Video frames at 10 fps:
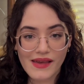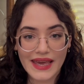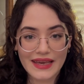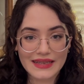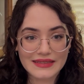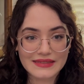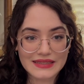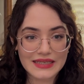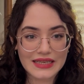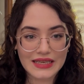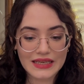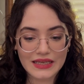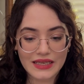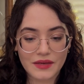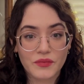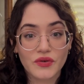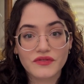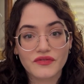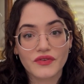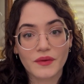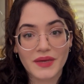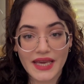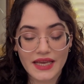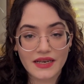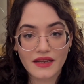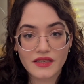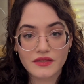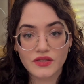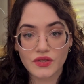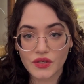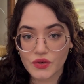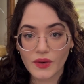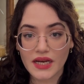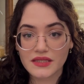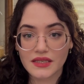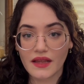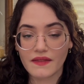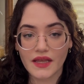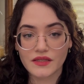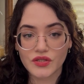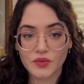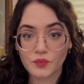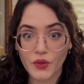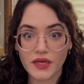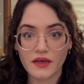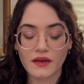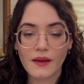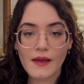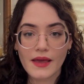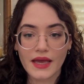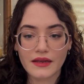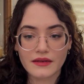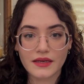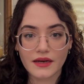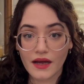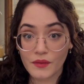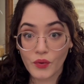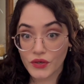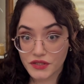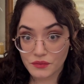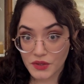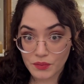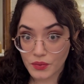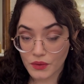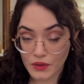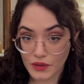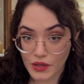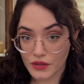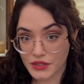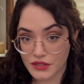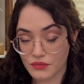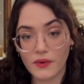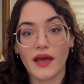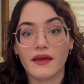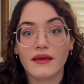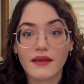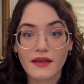and he moved from Canada to the US and then to Britain. And he kind of poisoned people along his way.